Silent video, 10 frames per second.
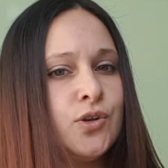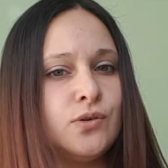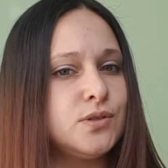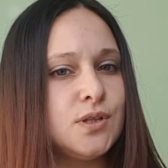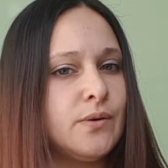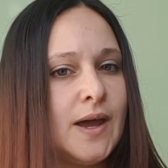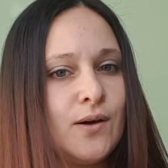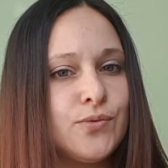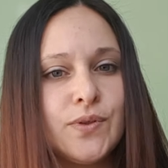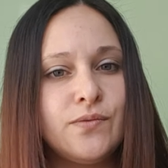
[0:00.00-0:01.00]
are not so
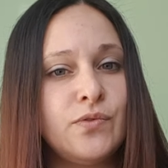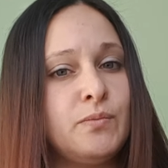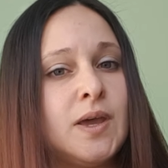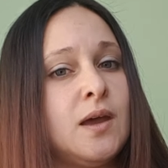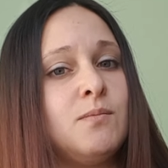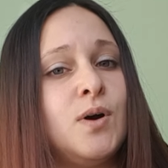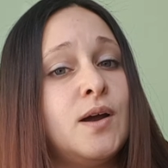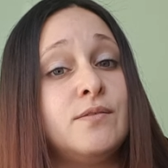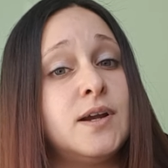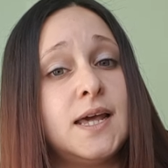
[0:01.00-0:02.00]
healthy for me in
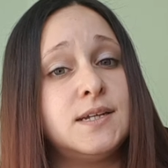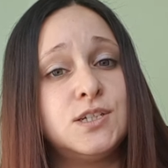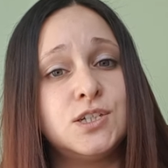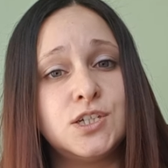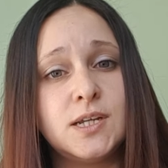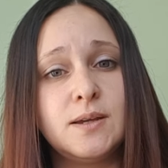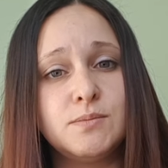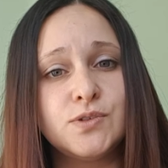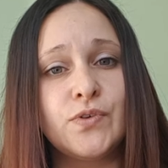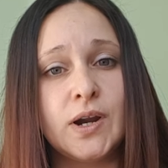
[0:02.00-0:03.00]
my
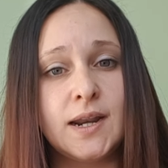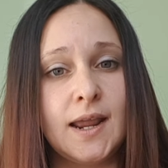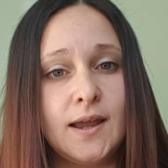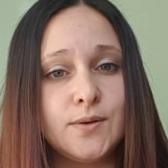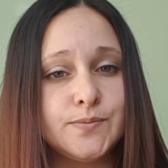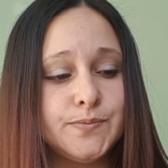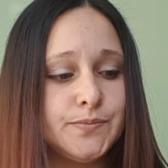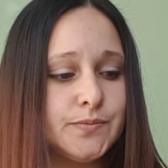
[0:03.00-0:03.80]
relationships right now.